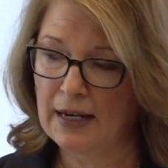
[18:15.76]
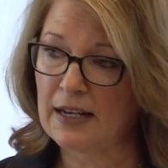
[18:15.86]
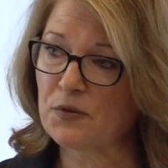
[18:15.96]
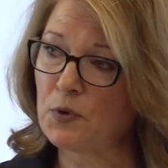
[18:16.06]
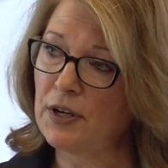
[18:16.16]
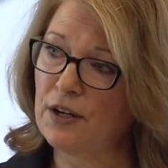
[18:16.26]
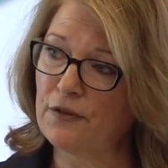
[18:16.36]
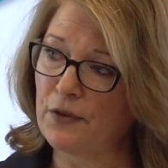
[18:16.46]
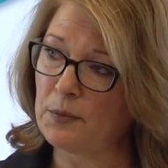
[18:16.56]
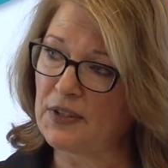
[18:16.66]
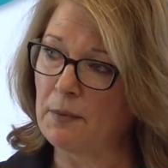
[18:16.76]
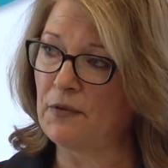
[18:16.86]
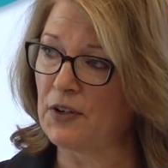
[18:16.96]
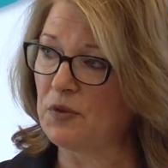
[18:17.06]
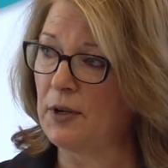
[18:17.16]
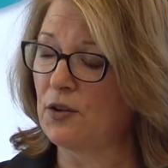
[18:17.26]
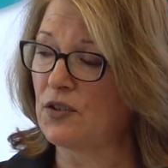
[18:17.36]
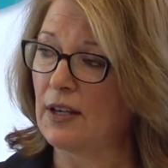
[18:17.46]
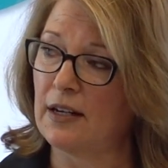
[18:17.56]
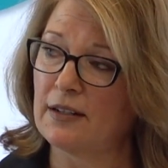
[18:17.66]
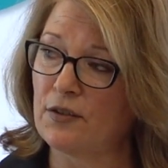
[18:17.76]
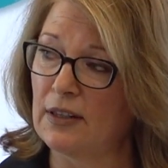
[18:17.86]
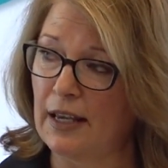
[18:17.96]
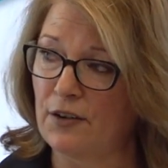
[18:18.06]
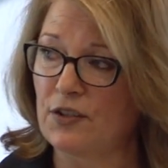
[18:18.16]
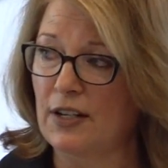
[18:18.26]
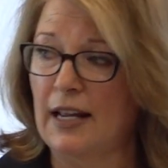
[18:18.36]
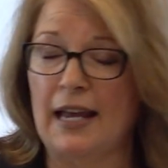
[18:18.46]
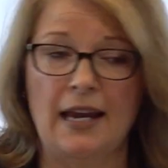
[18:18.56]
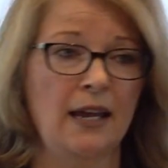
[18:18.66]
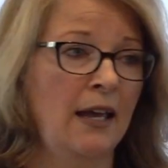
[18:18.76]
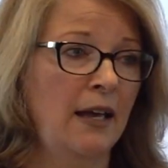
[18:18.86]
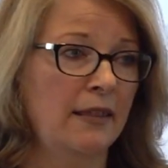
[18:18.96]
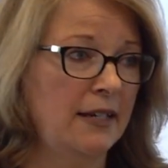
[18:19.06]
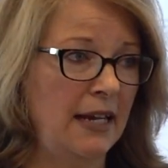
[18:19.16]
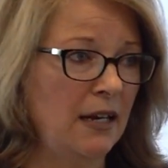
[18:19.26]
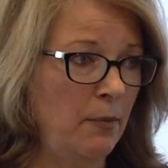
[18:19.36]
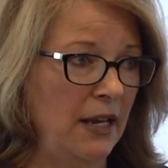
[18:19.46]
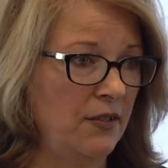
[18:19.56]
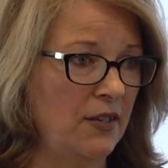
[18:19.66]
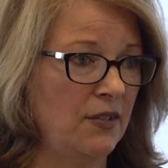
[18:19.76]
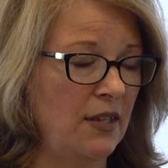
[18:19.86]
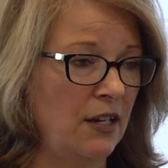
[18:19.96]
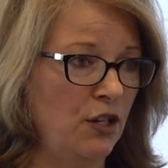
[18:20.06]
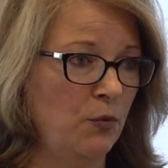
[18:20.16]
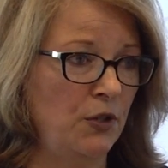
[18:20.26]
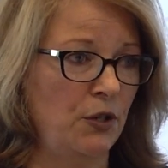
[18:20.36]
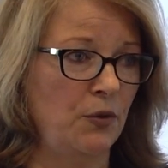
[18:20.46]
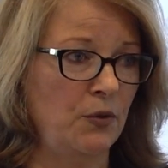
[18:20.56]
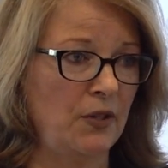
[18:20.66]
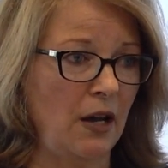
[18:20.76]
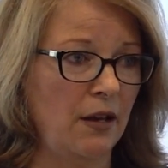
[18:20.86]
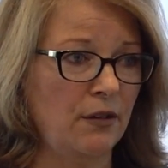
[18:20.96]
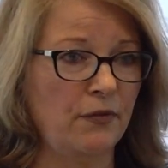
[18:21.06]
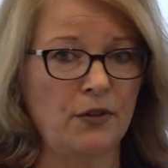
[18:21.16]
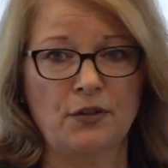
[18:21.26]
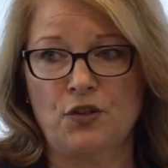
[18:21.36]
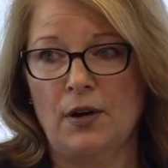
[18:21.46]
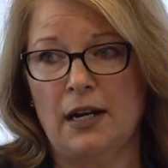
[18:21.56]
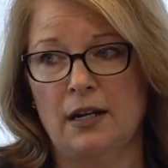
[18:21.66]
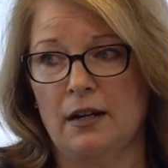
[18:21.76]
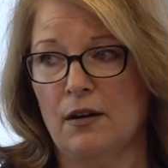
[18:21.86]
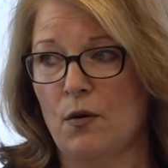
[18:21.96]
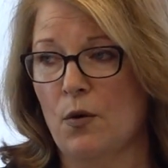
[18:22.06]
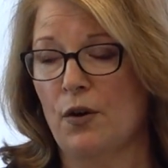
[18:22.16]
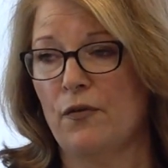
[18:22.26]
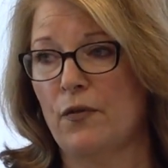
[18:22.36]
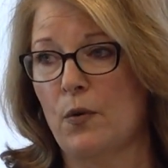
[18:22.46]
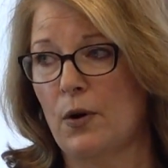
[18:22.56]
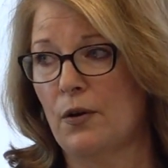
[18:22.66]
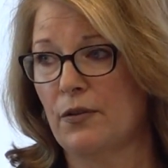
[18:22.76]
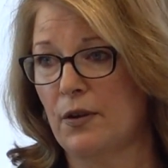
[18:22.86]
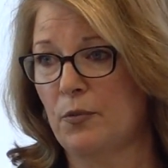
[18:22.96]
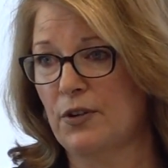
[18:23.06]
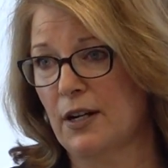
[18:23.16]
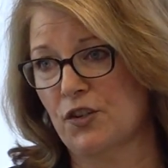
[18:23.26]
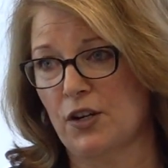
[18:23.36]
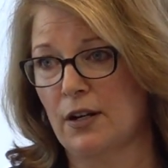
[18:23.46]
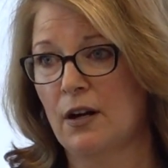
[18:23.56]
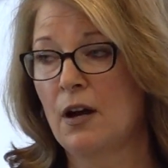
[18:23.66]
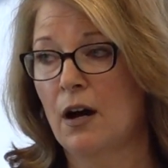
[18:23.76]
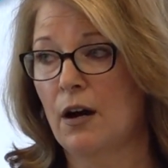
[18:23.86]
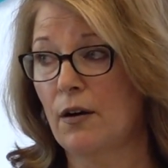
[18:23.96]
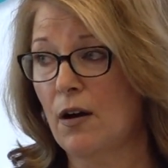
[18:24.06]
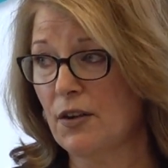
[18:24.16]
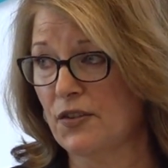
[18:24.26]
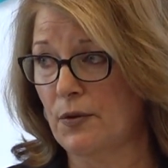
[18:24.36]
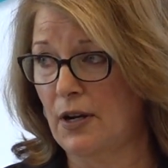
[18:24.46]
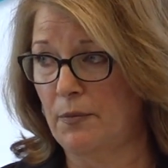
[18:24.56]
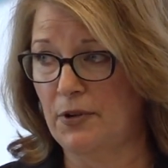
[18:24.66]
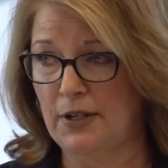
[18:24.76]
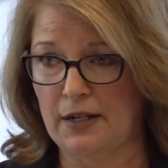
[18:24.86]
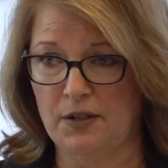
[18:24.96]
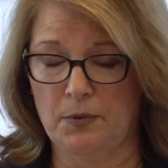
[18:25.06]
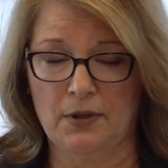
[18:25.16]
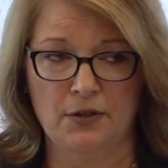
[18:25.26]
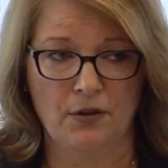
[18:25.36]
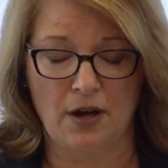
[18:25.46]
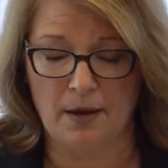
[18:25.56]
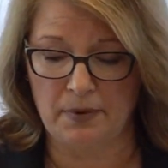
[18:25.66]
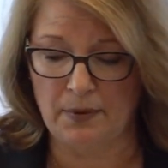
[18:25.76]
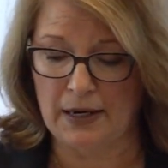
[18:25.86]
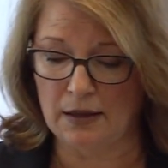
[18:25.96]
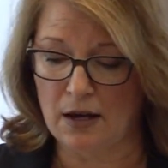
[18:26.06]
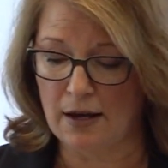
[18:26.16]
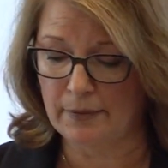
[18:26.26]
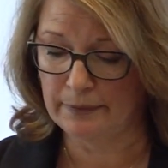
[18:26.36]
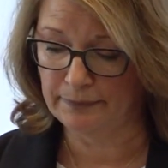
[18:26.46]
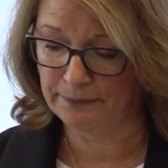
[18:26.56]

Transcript: And as we'll hear from some of our speakers later today, the databases that you will use either for the training or for the production are also not protectable under copyright law.